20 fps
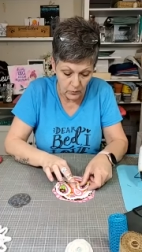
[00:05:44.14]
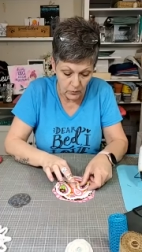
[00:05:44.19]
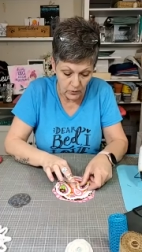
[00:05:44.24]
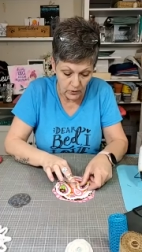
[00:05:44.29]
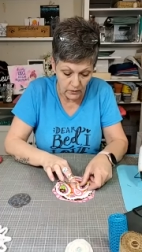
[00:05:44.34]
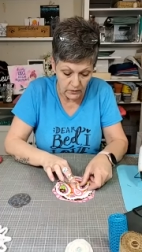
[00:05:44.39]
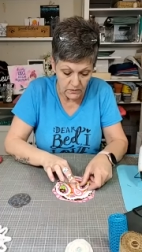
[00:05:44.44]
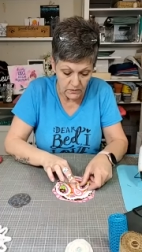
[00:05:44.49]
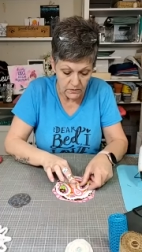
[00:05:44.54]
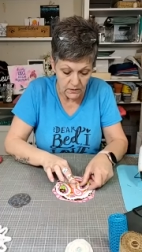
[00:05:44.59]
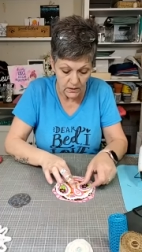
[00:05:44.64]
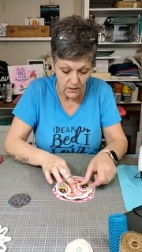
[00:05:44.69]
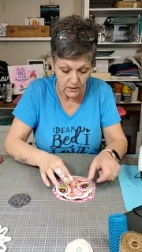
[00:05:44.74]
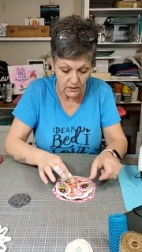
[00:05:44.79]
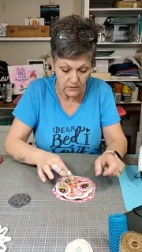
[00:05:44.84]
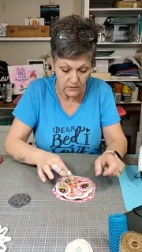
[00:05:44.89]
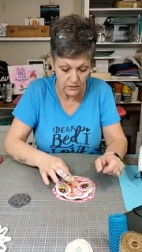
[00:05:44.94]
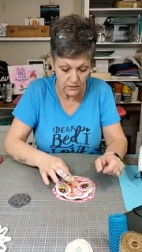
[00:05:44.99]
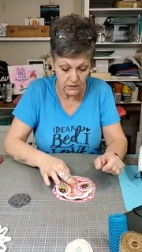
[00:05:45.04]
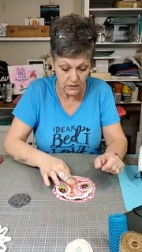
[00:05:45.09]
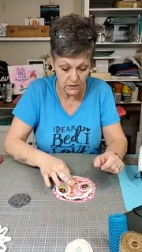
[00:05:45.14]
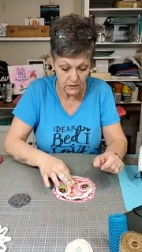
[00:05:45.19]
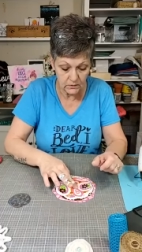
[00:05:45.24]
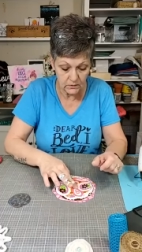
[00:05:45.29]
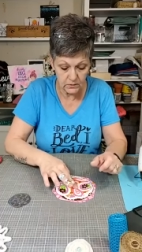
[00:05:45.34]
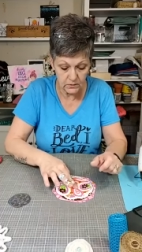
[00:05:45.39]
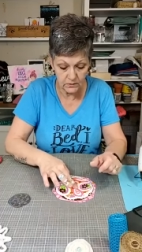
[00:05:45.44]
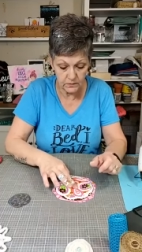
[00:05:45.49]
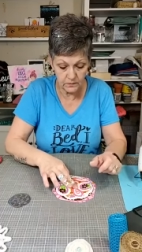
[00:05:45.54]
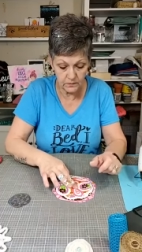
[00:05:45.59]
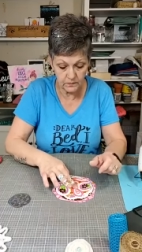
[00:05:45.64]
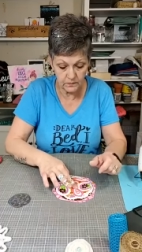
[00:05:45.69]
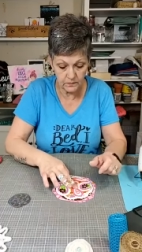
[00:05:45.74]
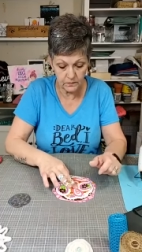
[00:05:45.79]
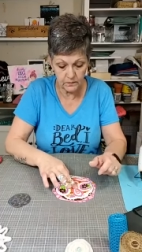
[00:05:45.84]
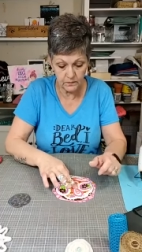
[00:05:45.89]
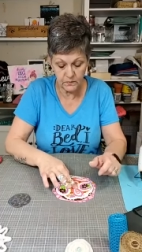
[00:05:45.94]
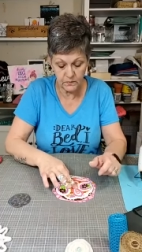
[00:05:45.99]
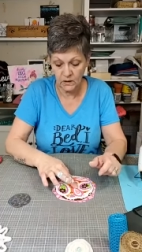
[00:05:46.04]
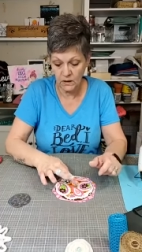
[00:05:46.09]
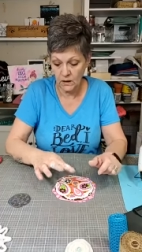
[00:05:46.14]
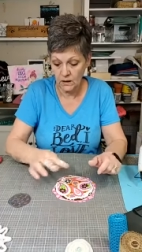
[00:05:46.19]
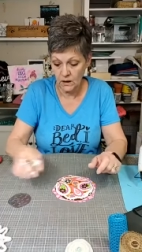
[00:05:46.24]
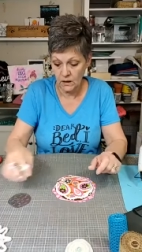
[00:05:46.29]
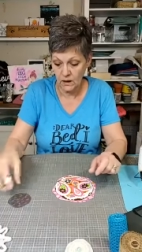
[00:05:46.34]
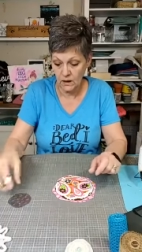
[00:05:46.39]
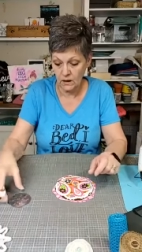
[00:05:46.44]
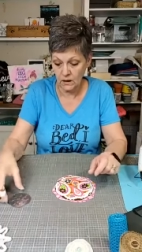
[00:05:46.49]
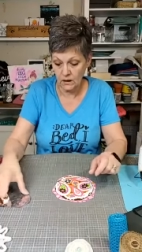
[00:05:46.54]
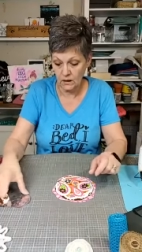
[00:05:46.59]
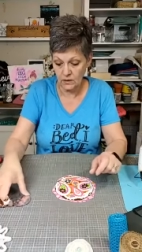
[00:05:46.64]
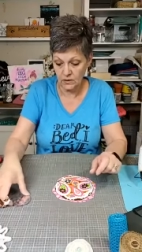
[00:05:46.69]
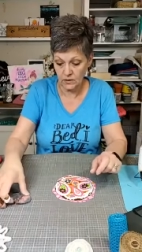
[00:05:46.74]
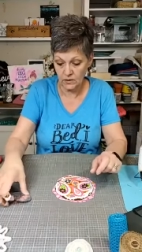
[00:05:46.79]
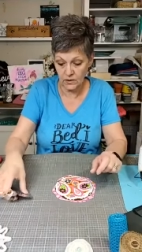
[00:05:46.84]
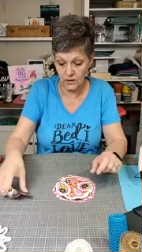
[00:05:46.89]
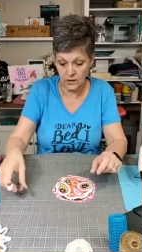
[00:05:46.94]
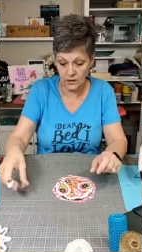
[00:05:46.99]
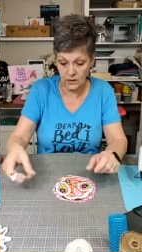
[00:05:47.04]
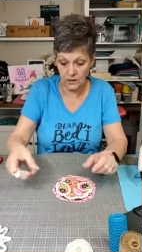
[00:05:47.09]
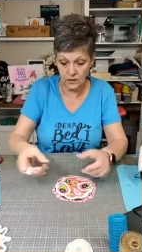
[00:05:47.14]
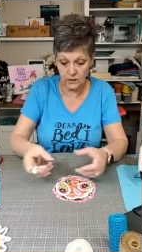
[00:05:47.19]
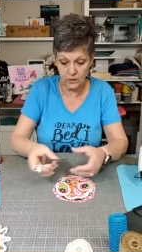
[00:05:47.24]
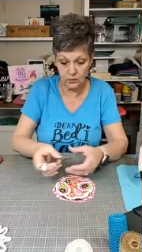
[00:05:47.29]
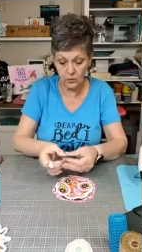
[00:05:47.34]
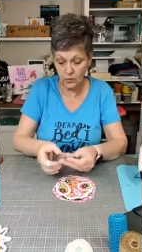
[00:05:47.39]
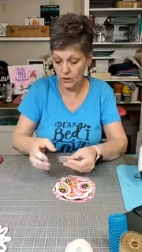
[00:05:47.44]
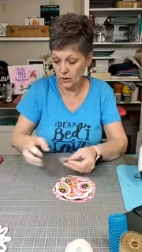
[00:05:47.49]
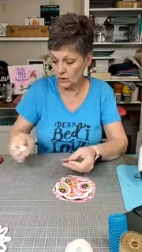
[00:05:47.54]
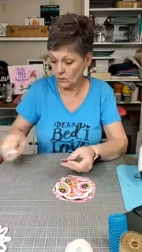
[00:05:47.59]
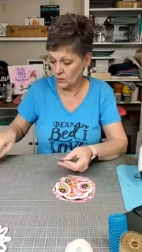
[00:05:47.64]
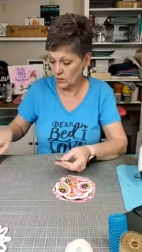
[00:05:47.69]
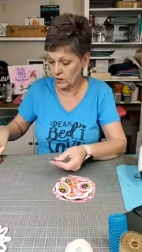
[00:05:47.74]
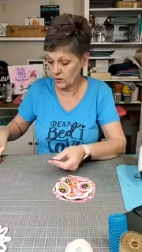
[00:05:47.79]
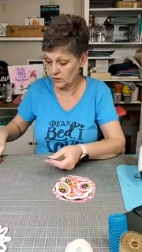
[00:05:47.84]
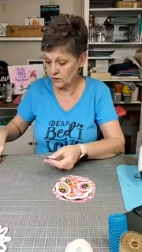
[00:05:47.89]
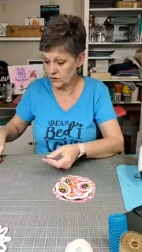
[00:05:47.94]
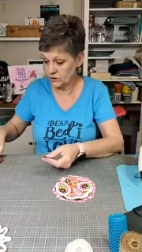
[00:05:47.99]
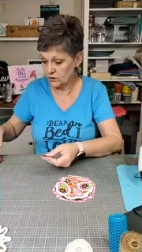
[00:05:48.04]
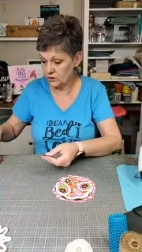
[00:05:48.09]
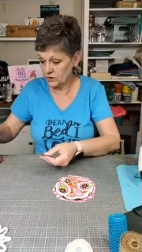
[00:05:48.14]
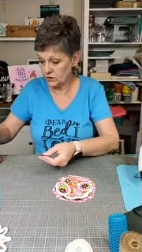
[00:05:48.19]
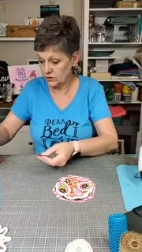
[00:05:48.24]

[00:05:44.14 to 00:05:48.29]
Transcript: Press that down. And I think what I want to